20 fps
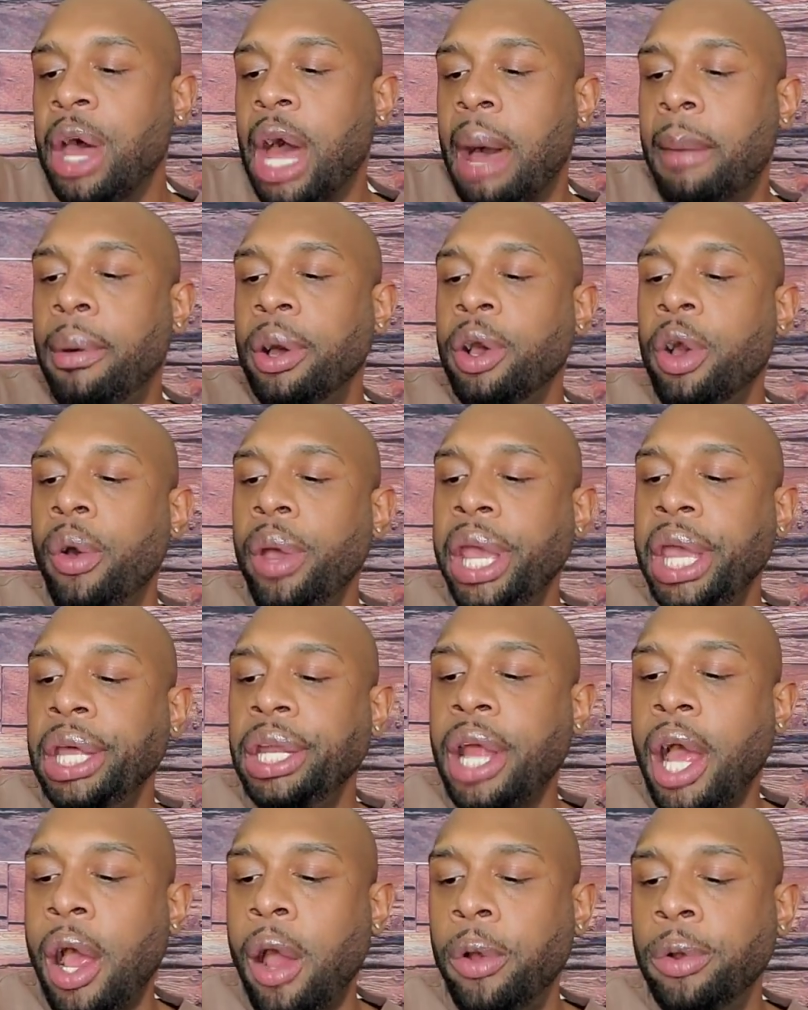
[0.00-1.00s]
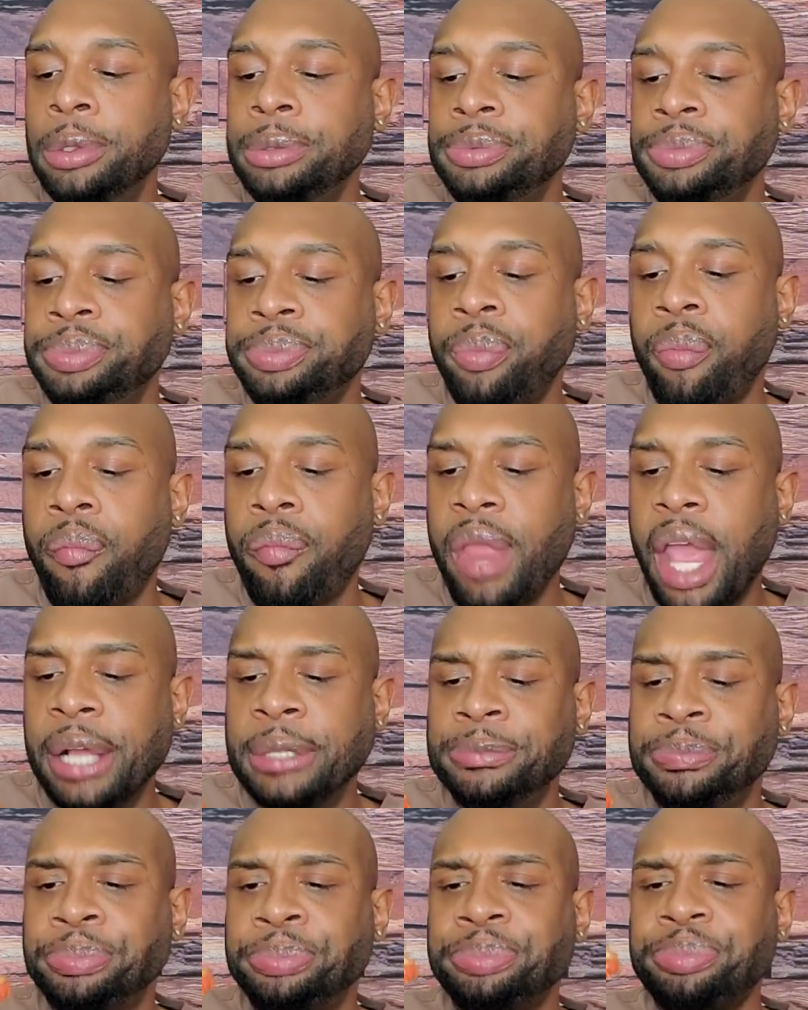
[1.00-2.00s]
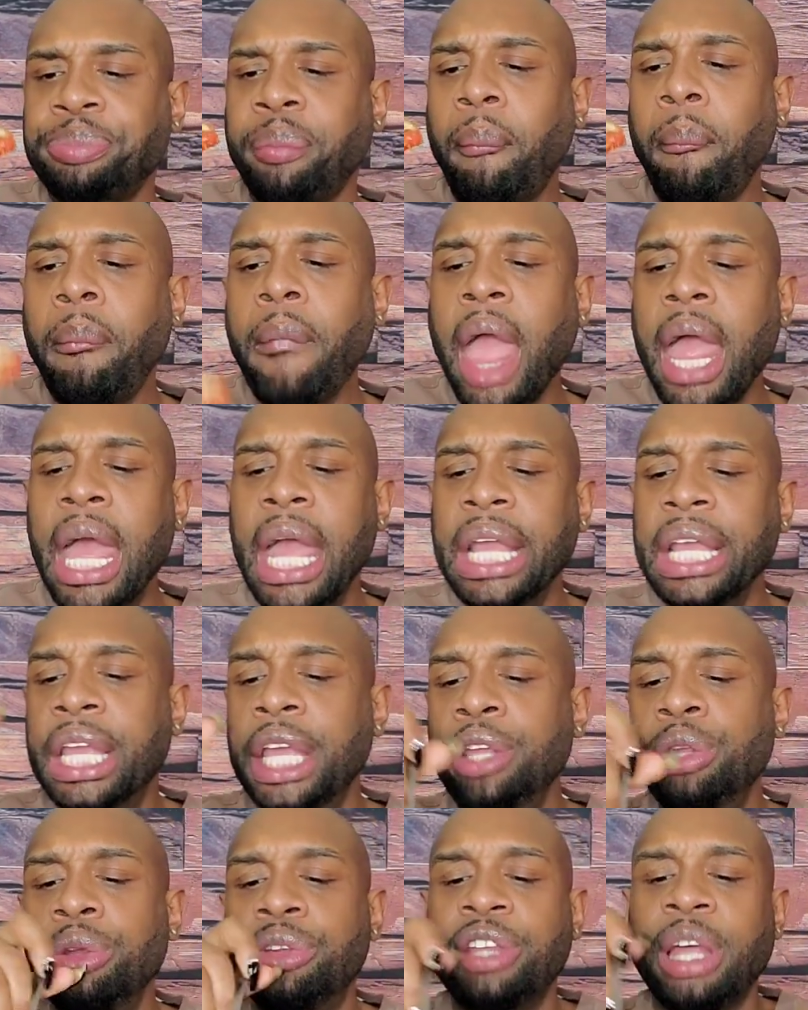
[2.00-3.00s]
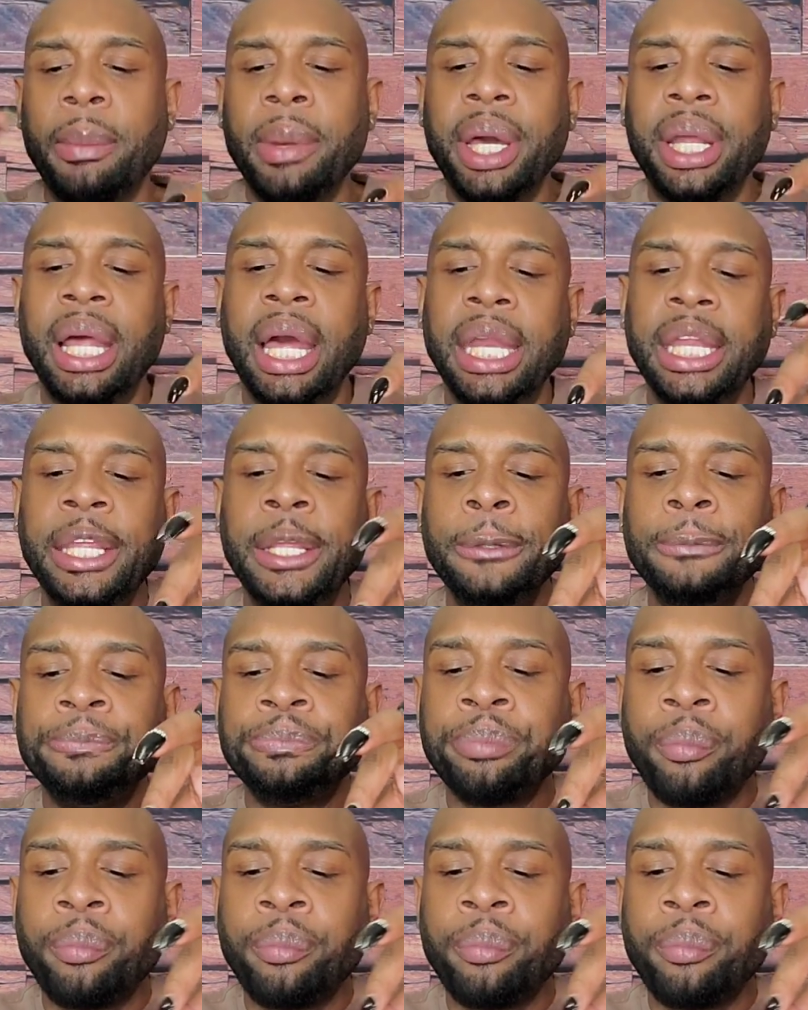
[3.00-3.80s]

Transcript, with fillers: I'm gonna go ahead on and give you some of it, honey.